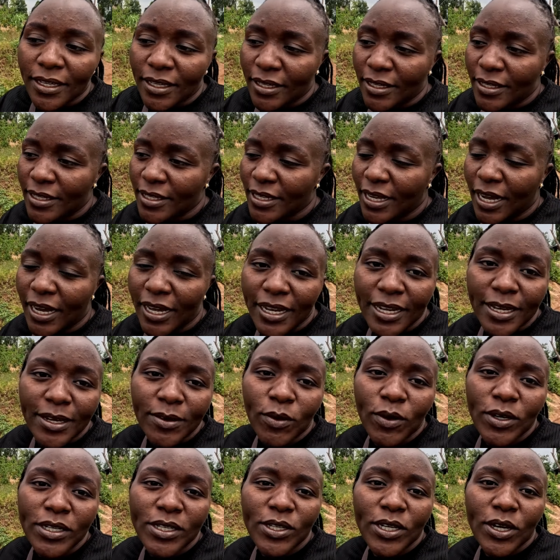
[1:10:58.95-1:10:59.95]
It's carrying
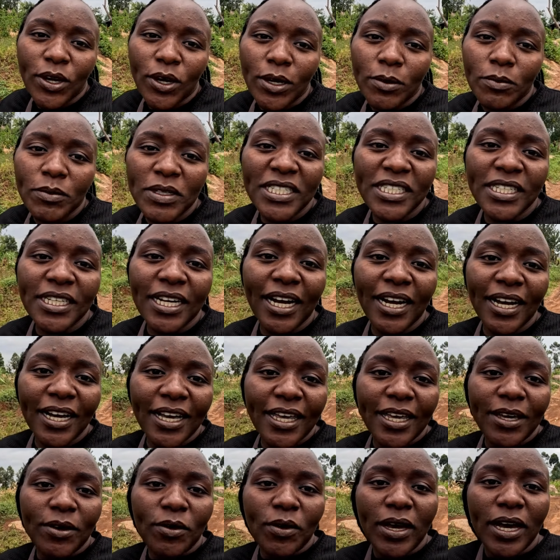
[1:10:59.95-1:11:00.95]
what you call
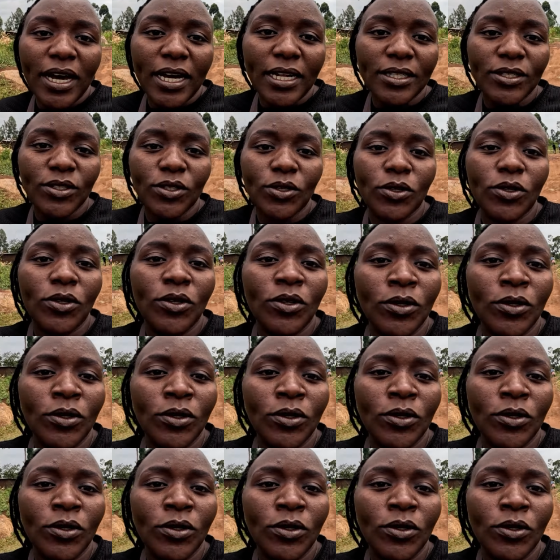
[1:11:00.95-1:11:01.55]
mishikaki. We are two.